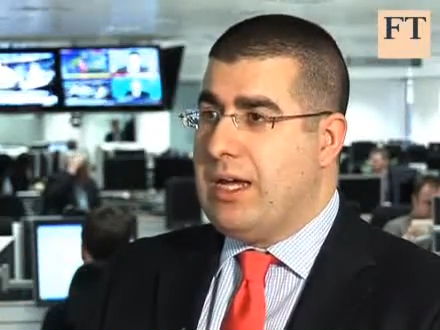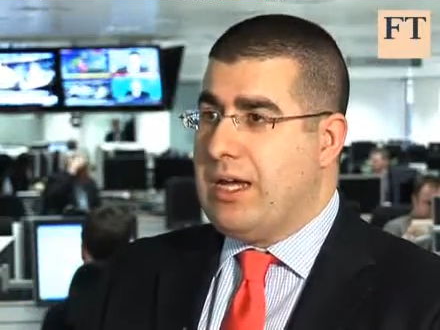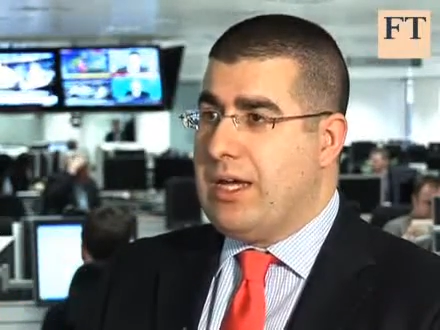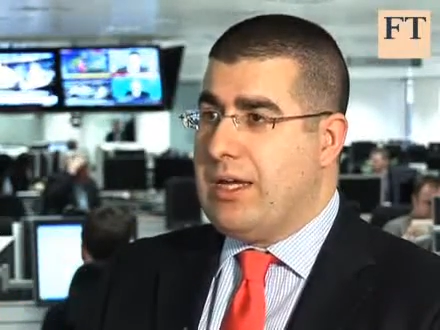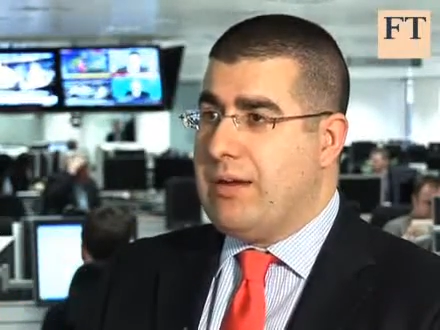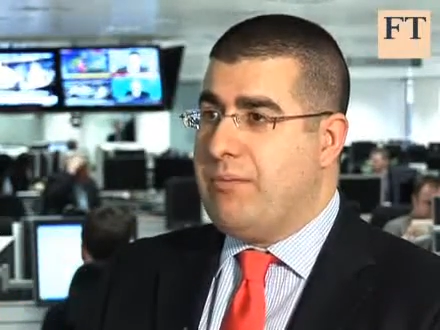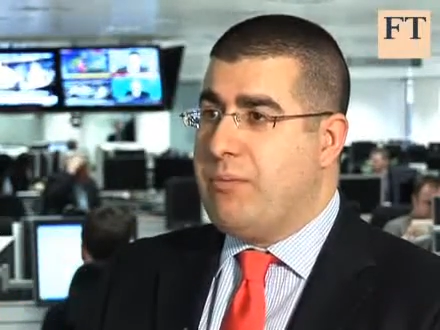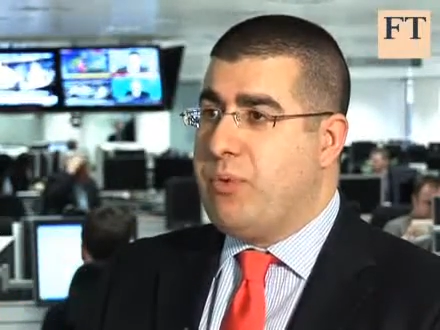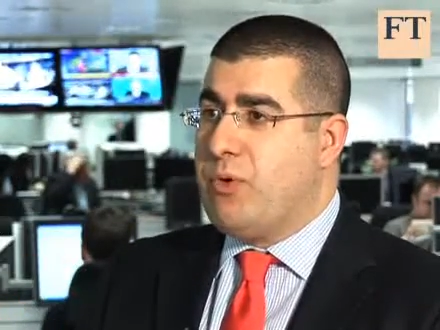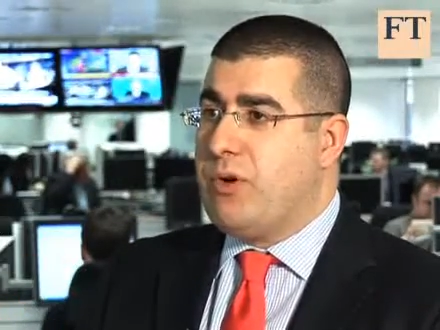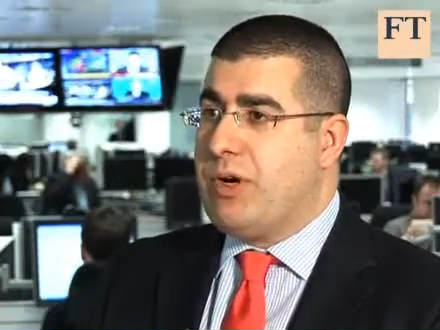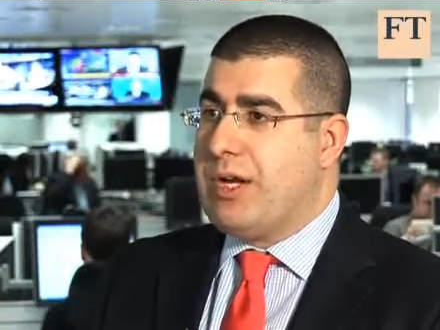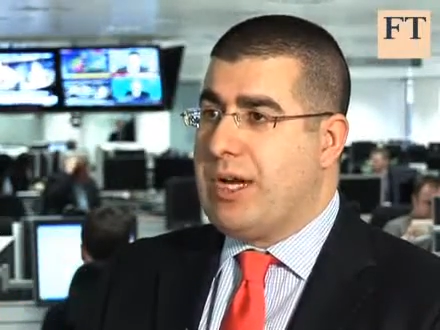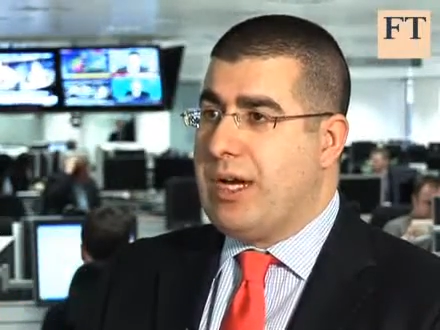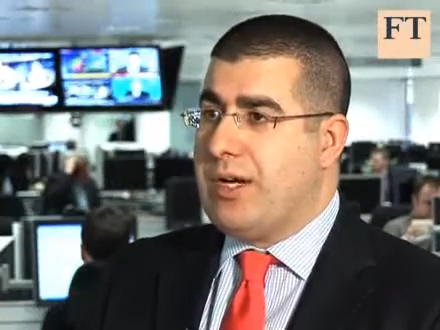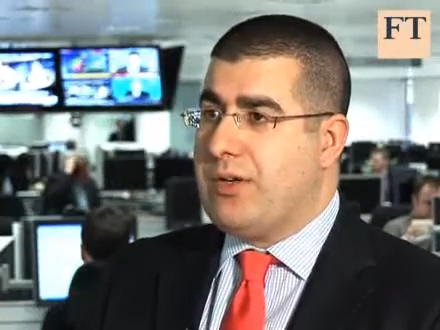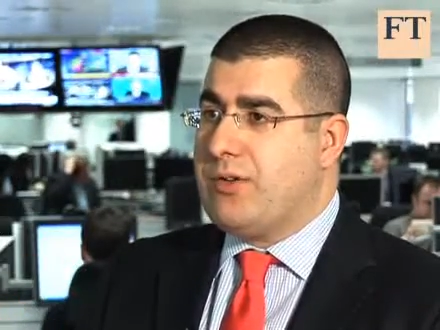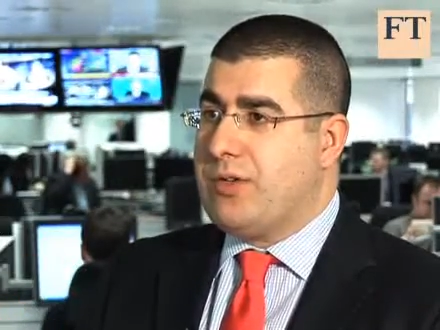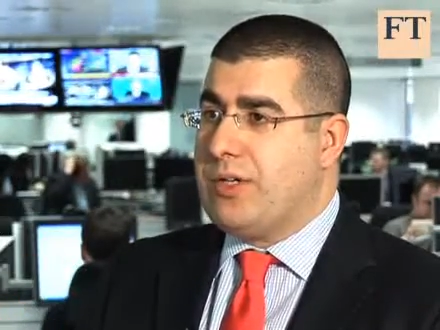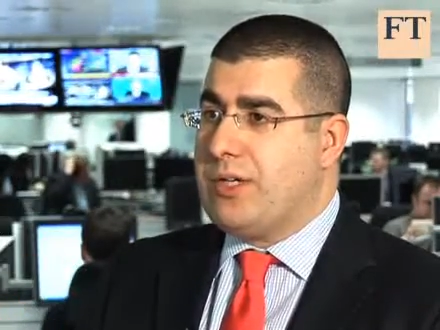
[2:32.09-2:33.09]
in poor
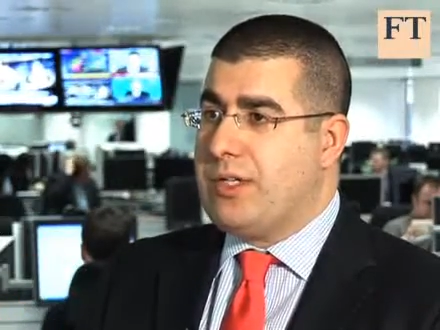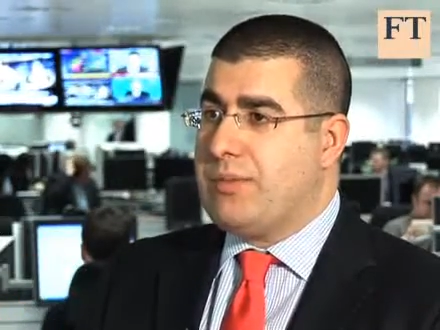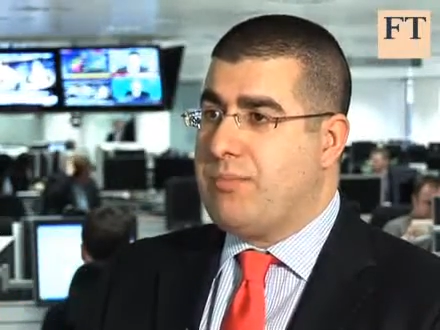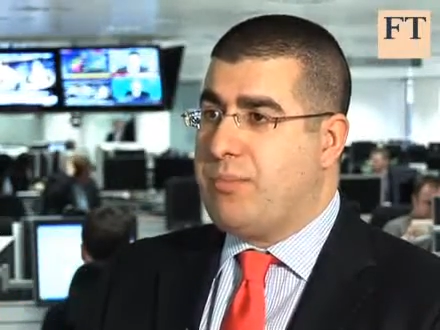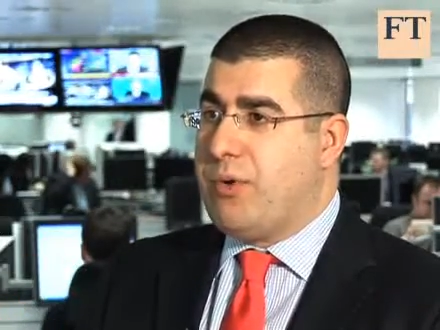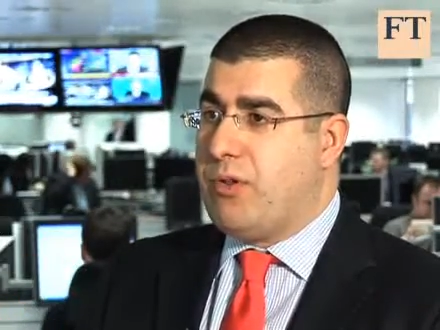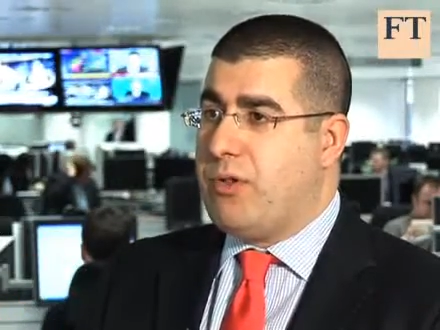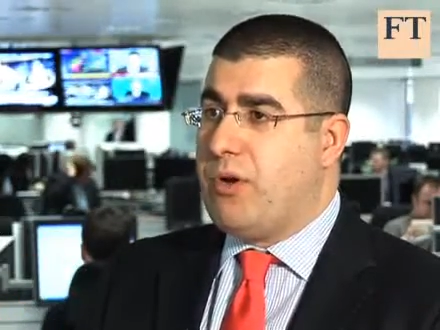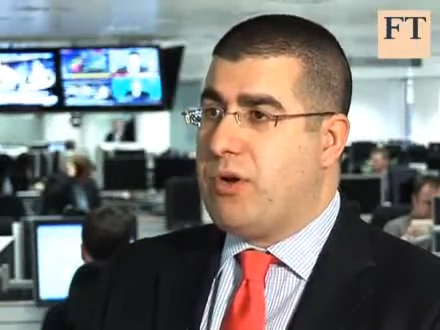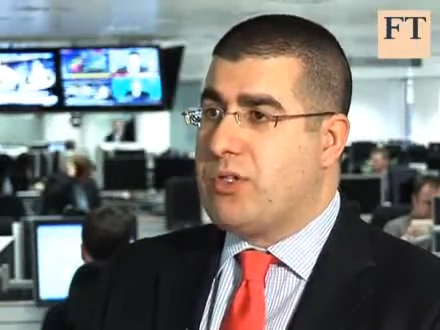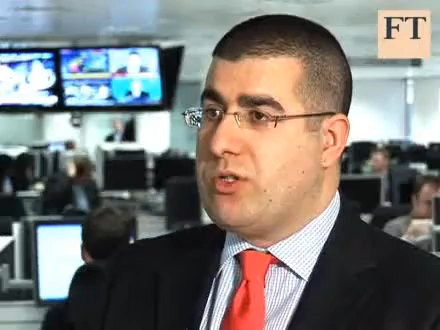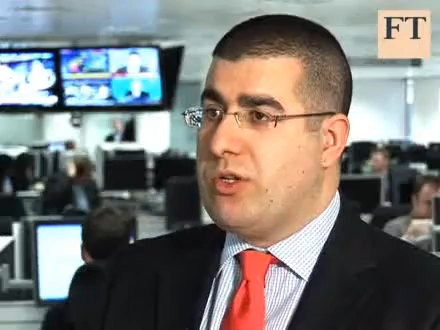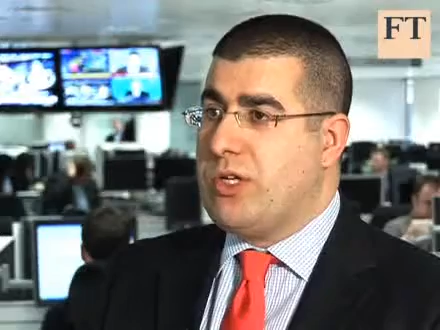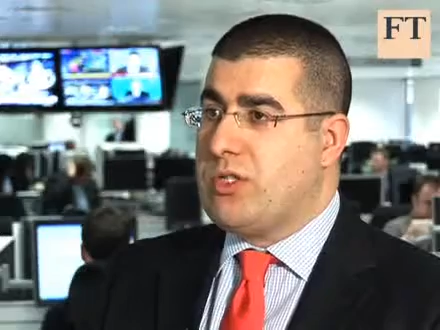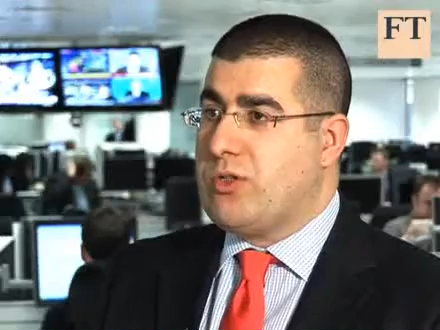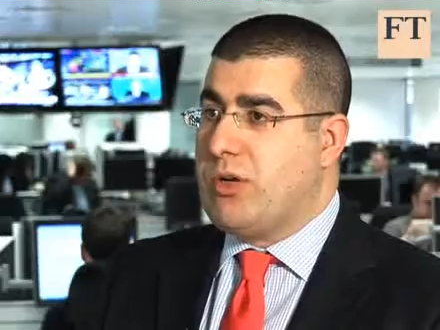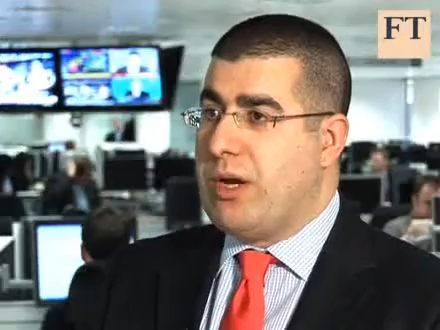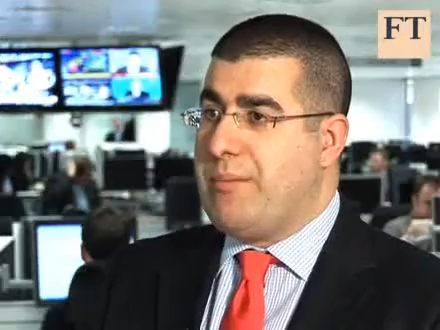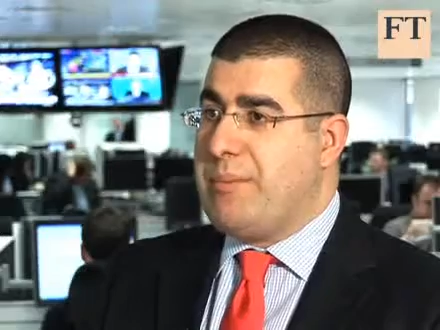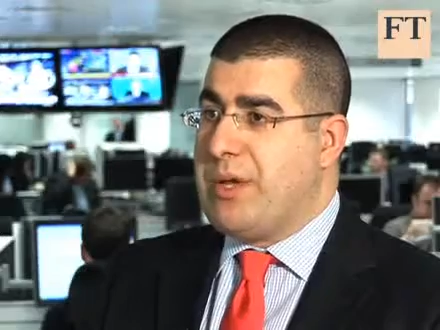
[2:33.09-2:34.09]
countries, production is going